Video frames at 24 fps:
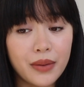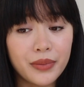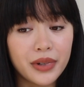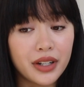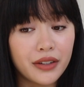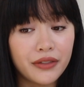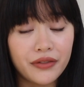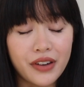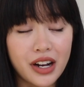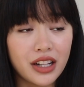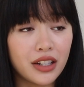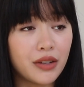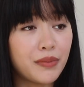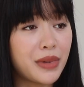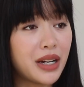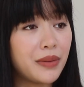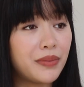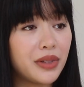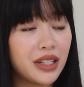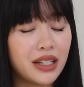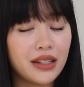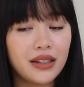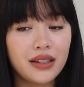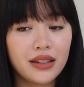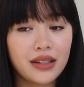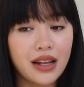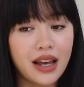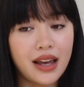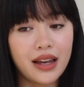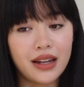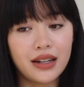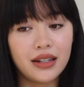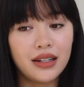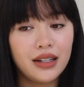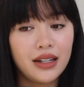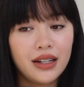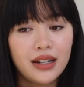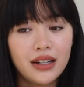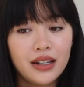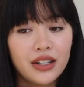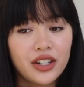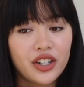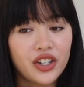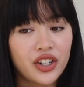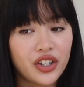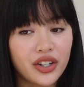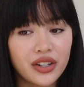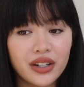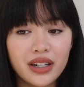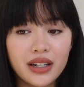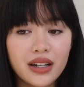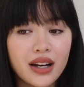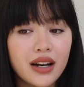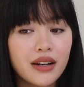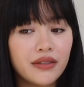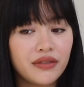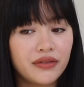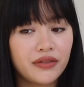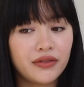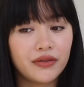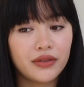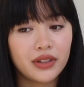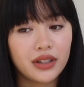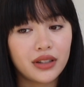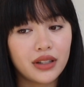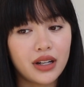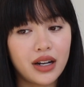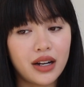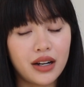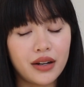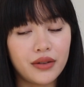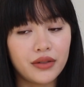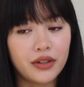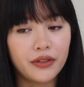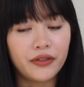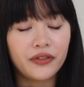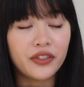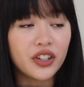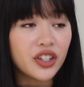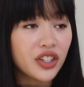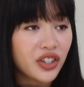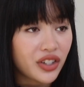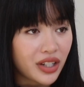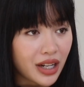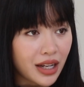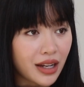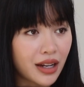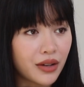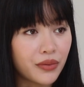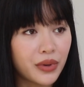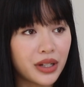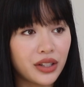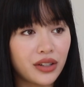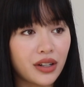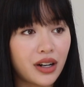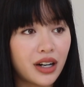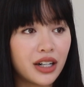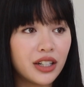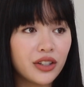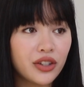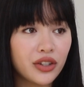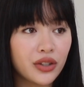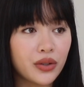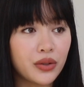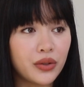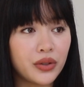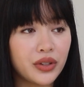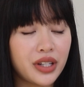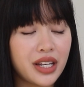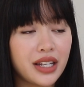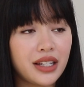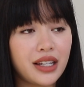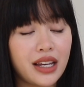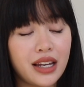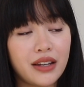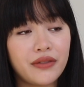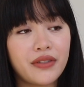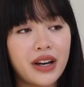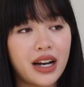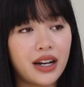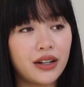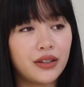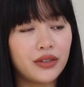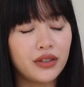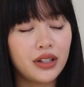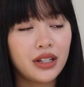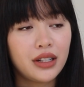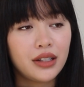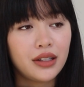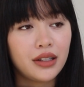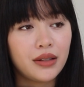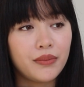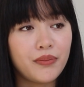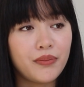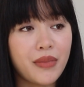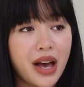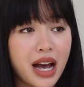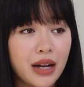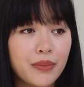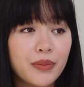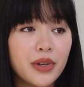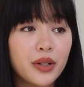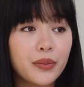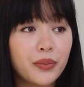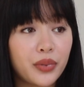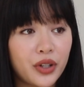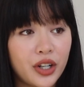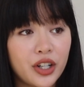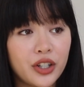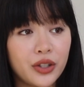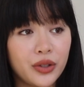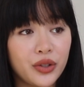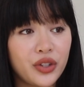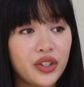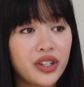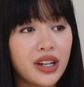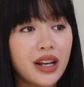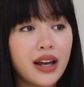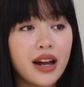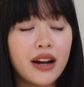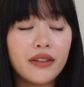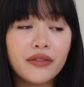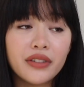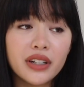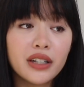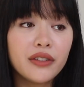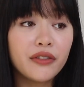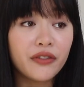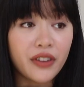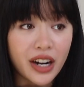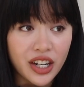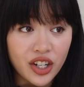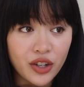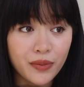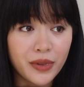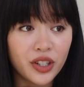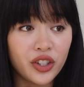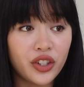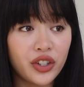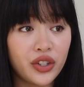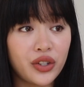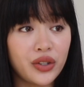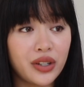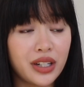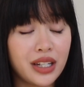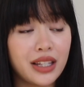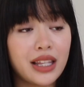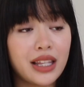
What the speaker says: gonna follow my bliss. And sure enough, the first day I went to art school, they gave out MacBook Pros to every freshman student.